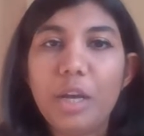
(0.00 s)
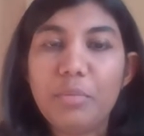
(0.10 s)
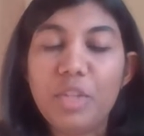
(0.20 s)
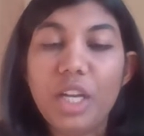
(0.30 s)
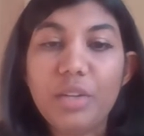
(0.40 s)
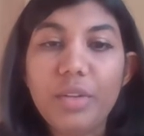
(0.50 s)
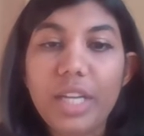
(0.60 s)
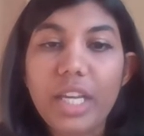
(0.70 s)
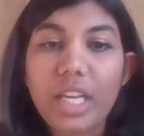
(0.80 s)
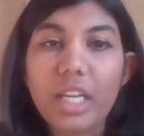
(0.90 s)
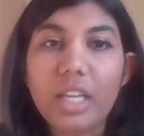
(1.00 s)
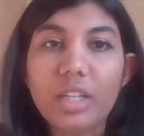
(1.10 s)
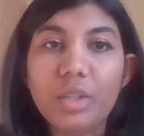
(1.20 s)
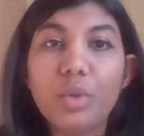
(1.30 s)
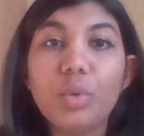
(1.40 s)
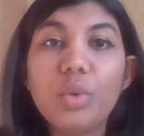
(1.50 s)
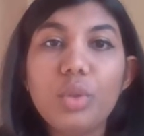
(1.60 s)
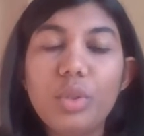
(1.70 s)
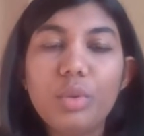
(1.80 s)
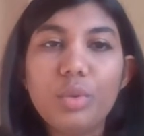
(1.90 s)
generally
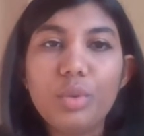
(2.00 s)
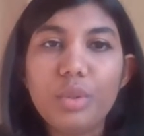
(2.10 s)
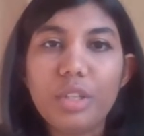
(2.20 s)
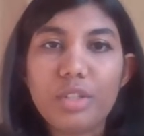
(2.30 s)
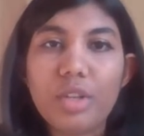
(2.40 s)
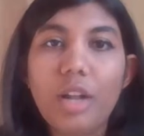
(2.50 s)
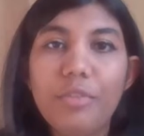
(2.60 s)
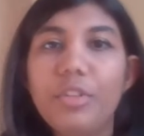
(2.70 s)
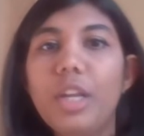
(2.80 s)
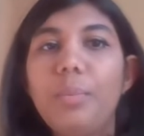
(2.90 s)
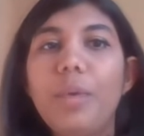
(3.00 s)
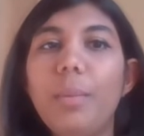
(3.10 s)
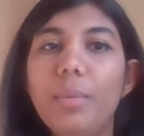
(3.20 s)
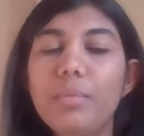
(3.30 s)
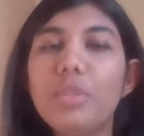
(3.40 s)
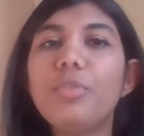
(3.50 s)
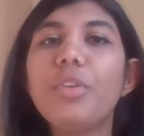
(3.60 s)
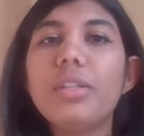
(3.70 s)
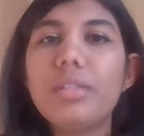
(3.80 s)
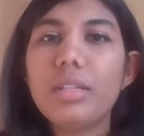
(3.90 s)
do to solve their problem. So
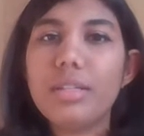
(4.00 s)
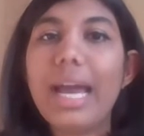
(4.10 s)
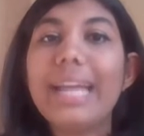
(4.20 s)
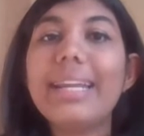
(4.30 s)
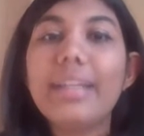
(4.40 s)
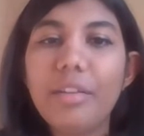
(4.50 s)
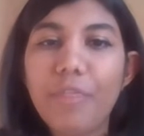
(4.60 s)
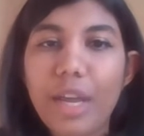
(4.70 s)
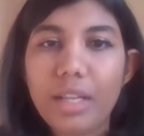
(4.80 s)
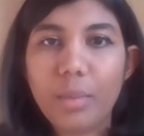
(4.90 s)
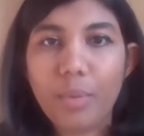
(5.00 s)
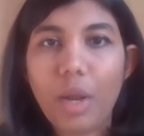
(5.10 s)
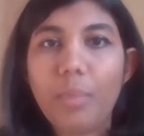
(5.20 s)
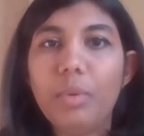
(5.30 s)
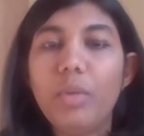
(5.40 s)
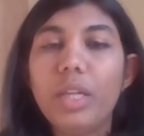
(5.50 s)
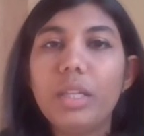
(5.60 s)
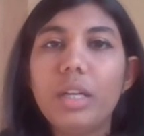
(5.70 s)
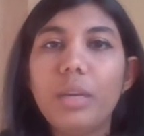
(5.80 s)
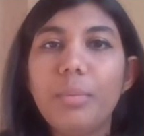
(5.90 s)
first is identifying the problem, where
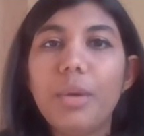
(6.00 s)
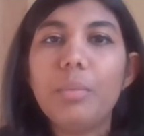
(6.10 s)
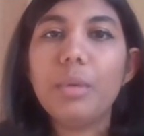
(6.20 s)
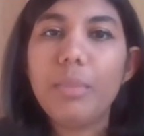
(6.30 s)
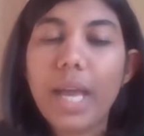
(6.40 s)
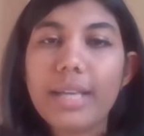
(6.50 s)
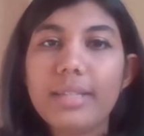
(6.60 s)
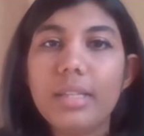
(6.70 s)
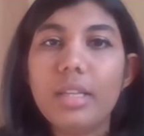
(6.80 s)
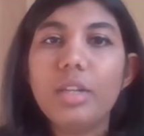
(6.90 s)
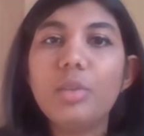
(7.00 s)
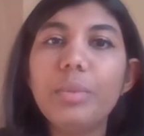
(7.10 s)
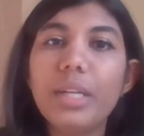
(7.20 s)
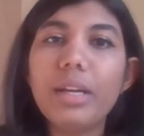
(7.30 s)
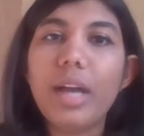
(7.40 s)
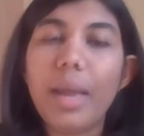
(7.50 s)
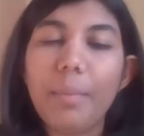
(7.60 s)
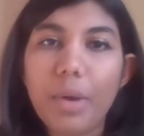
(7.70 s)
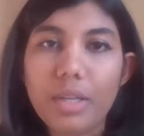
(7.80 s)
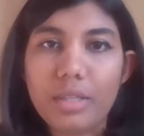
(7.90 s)
the problem lies, and then you build a
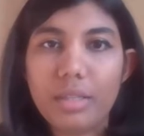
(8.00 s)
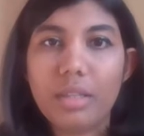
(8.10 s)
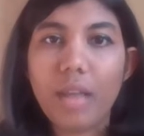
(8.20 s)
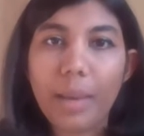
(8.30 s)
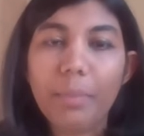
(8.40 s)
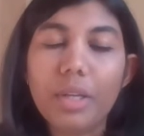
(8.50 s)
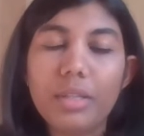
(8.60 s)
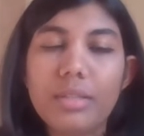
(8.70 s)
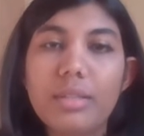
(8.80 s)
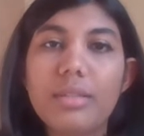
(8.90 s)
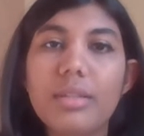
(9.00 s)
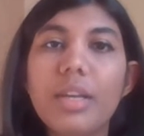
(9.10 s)
hypothesis